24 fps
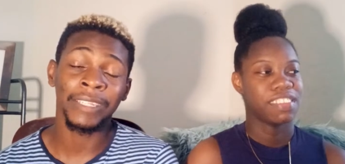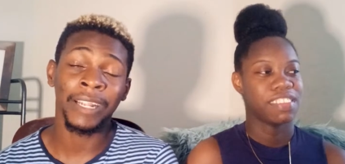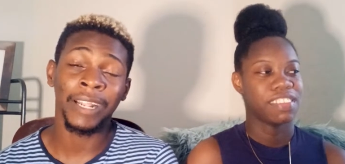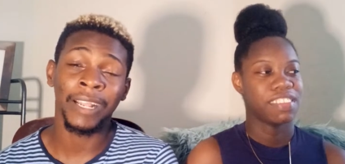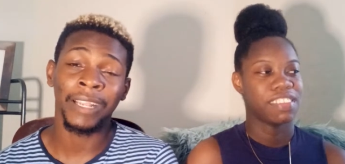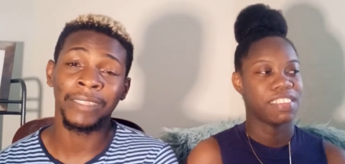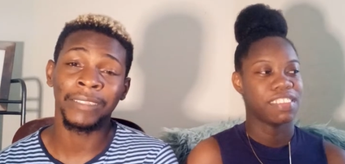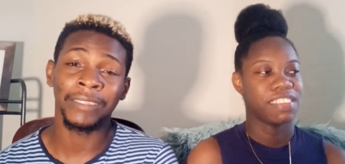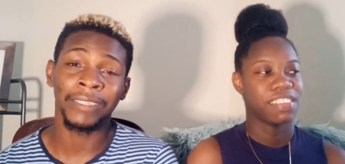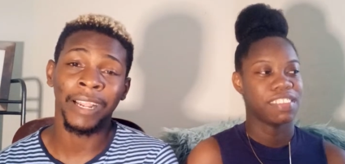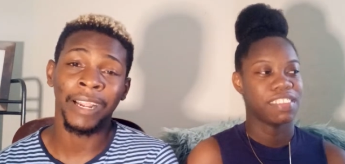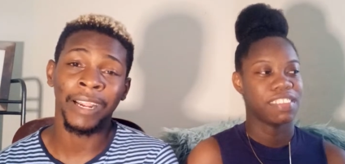
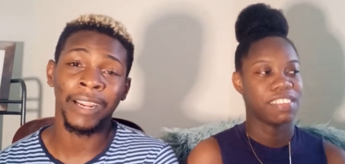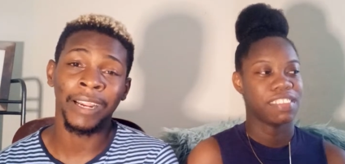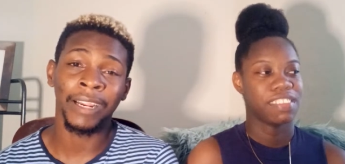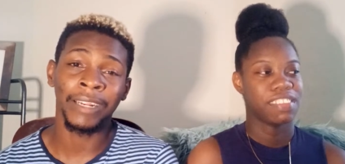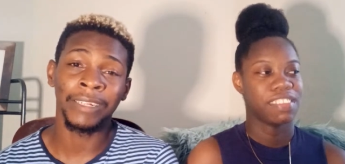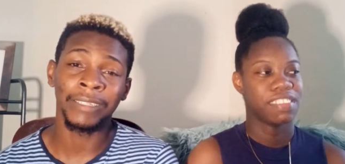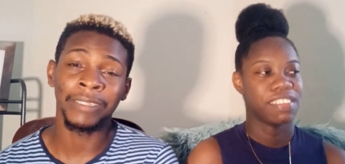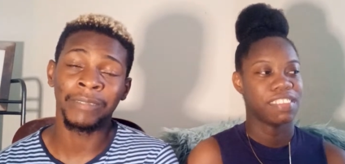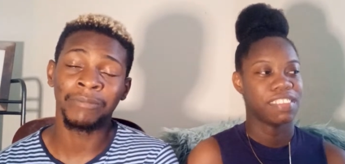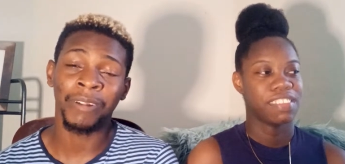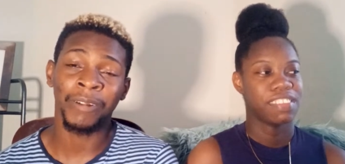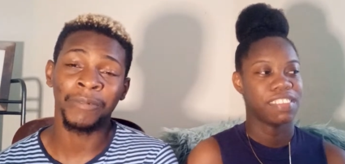Speaker 1: and say, alright,
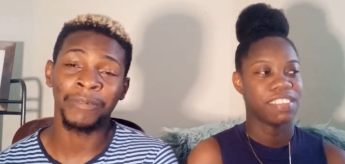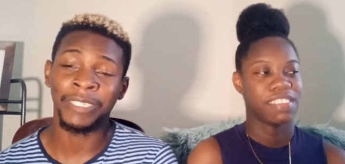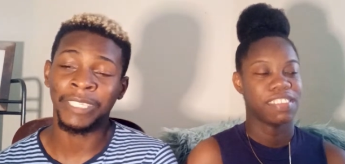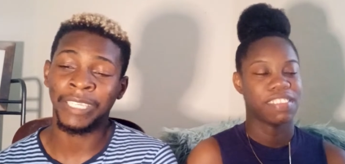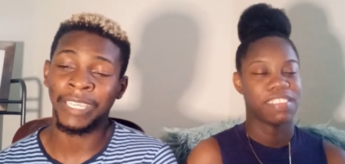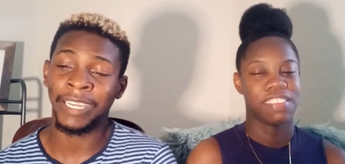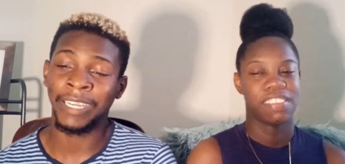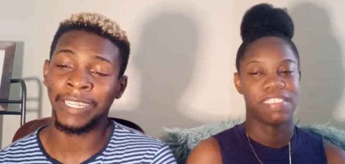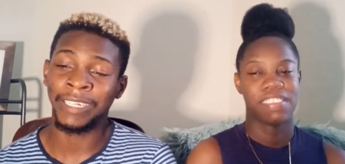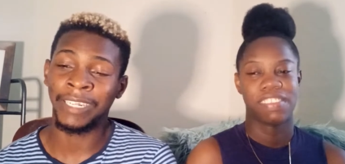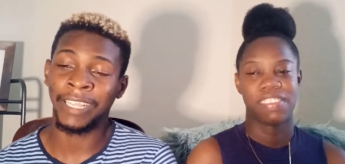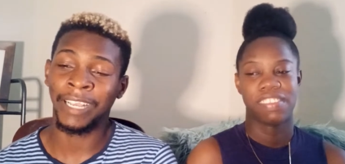this probably
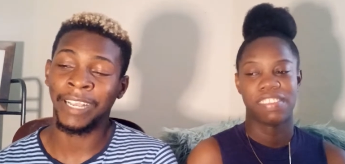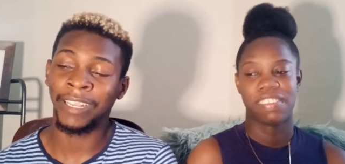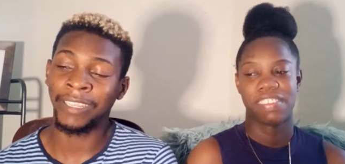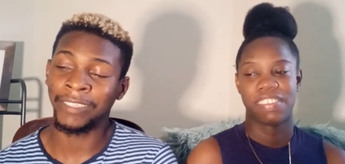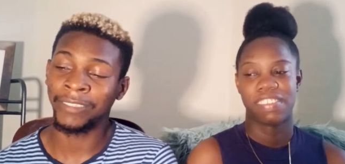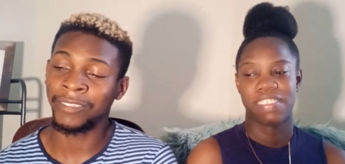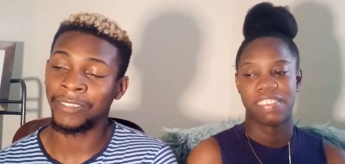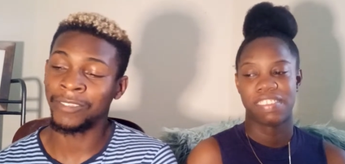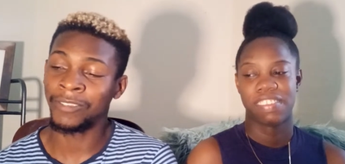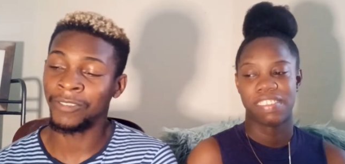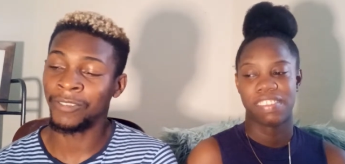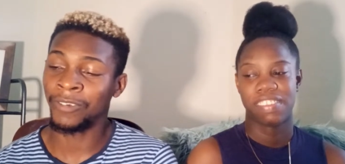can
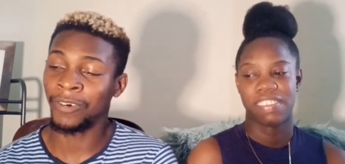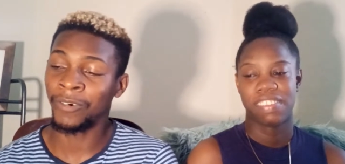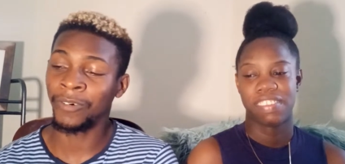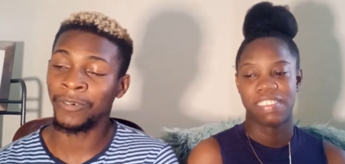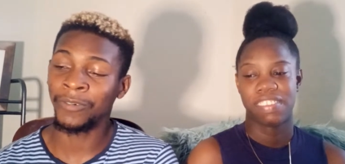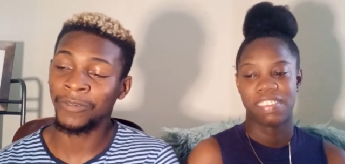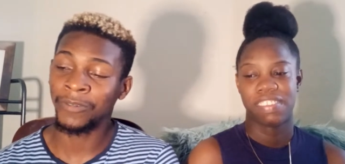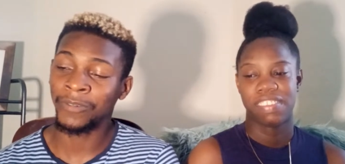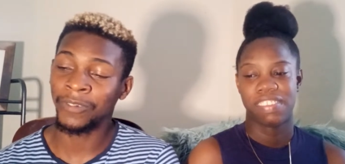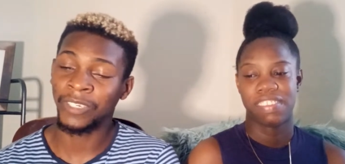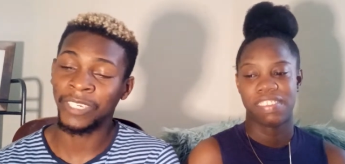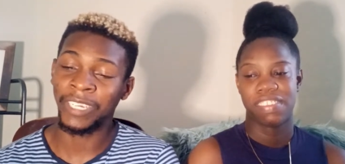last
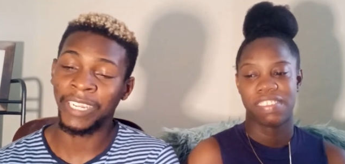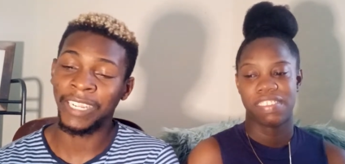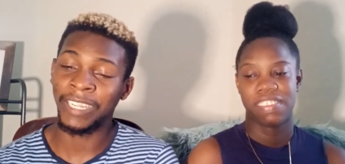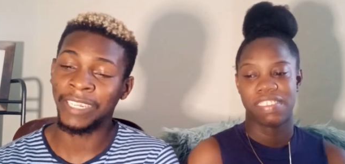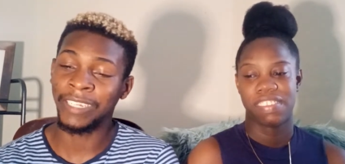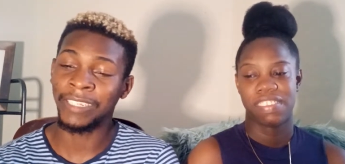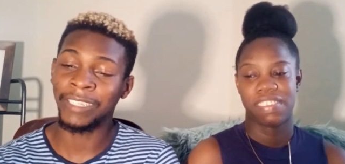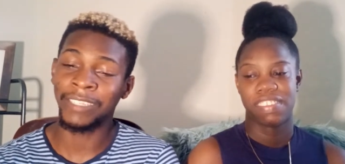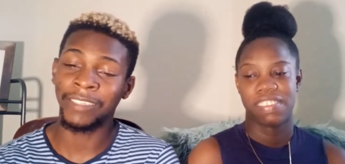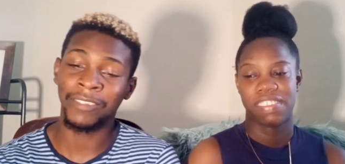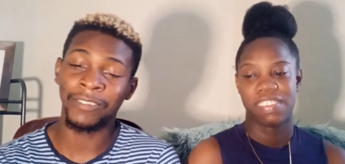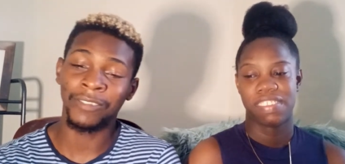no, she
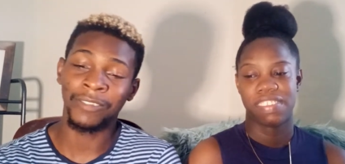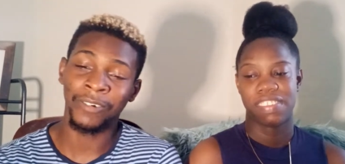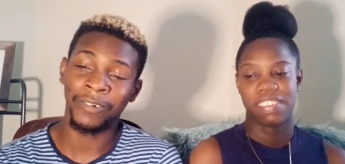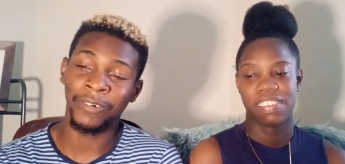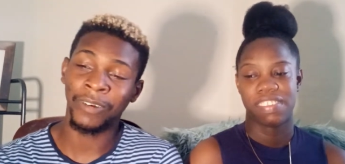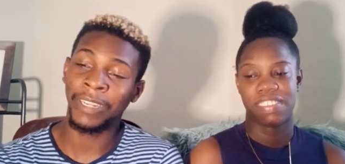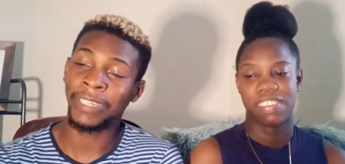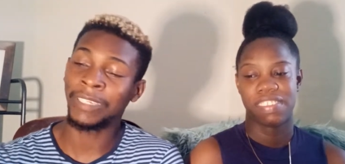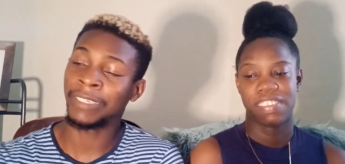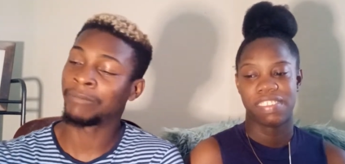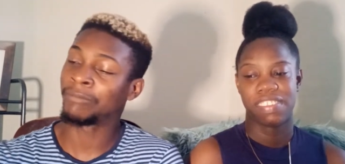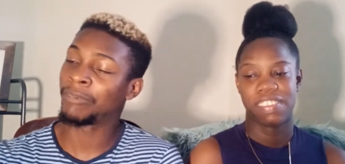get this no
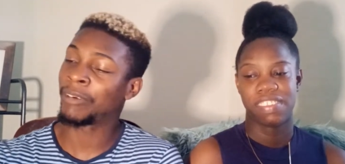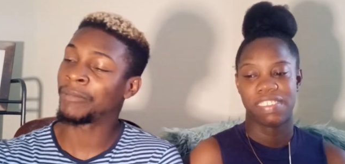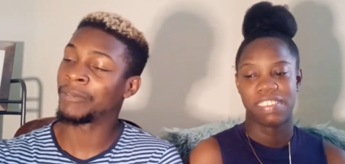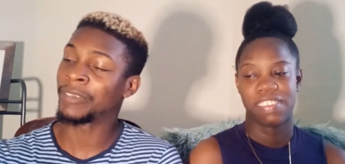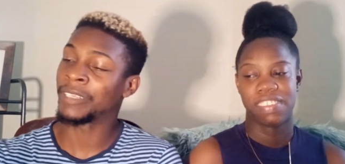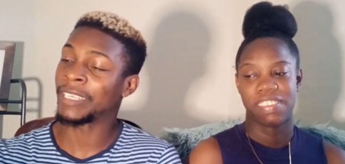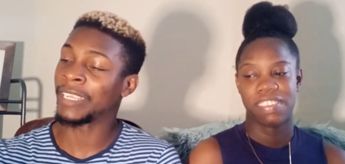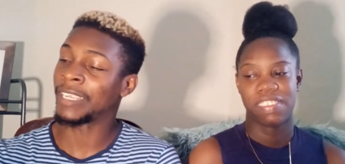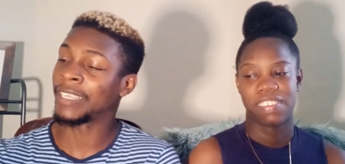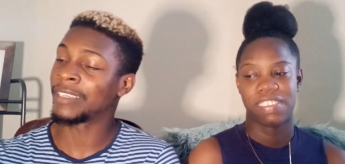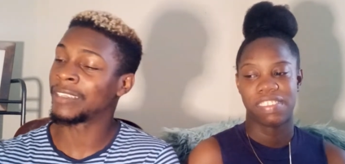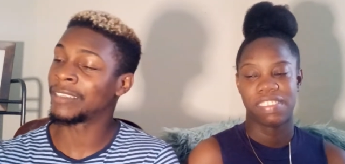and she
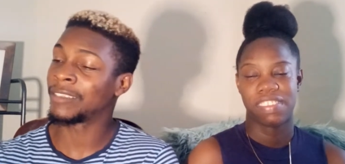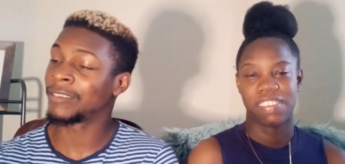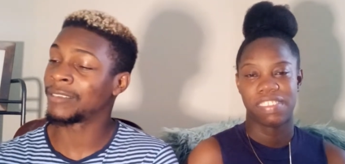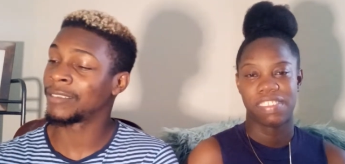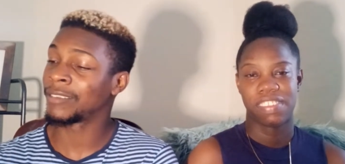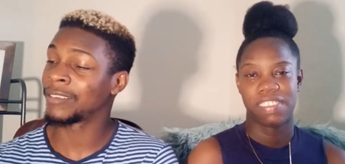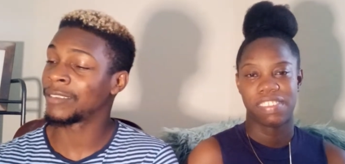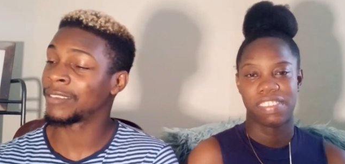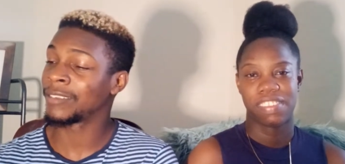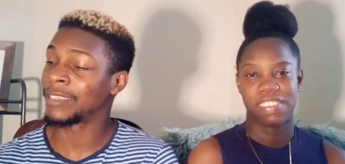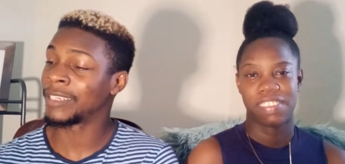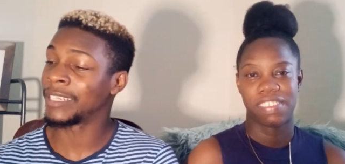probably get
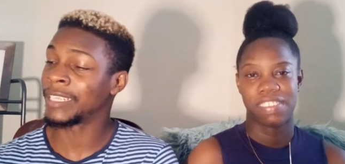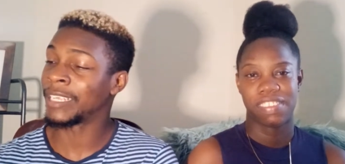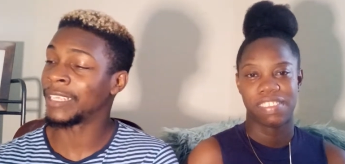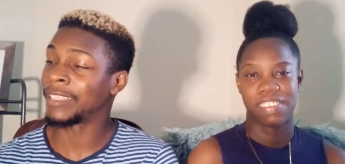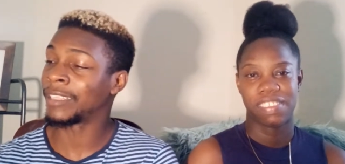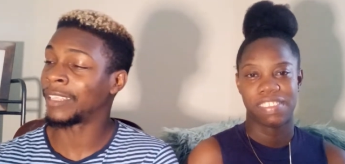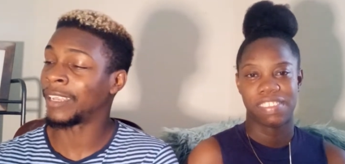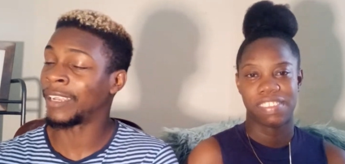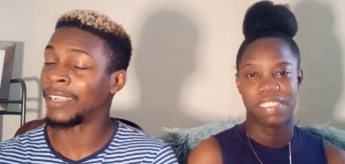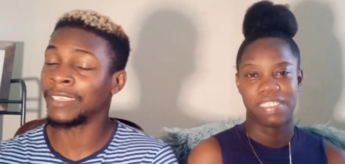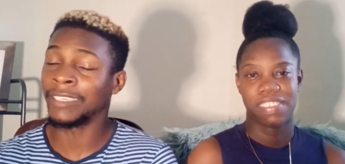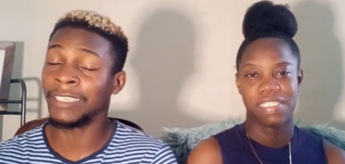this later
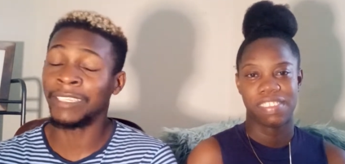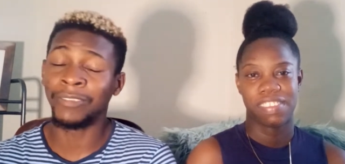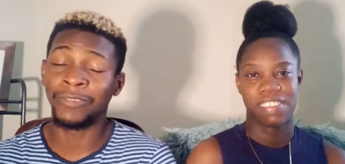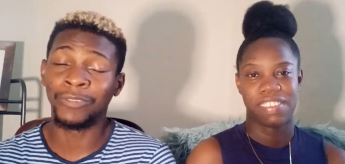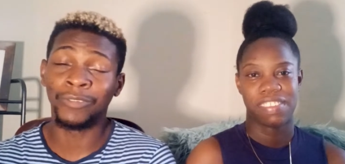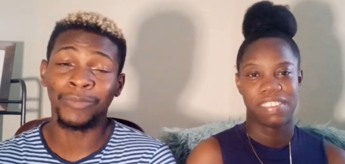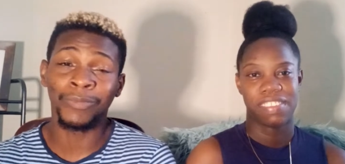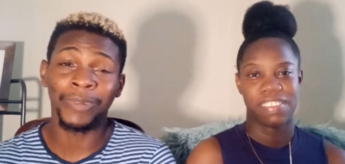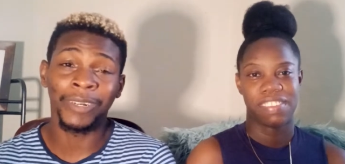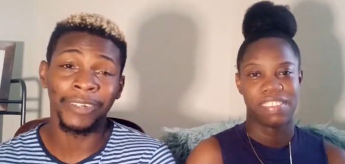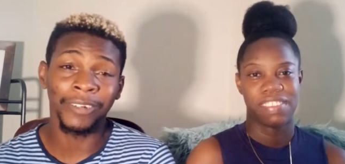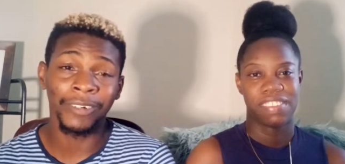and then
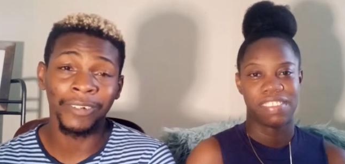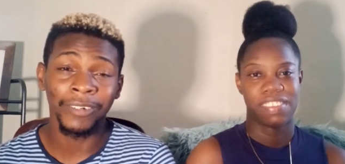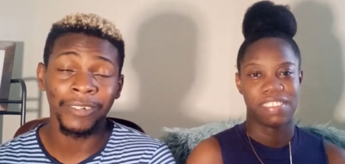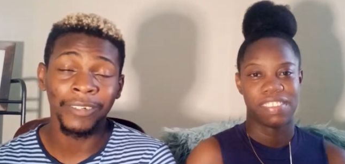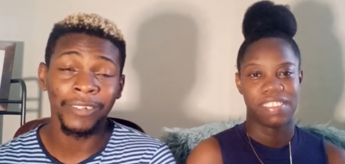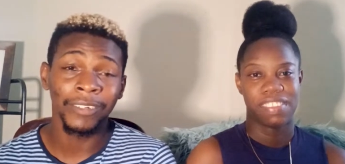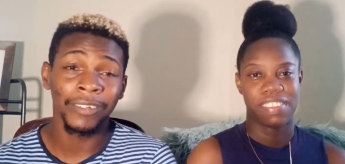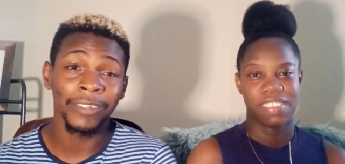tomorrow.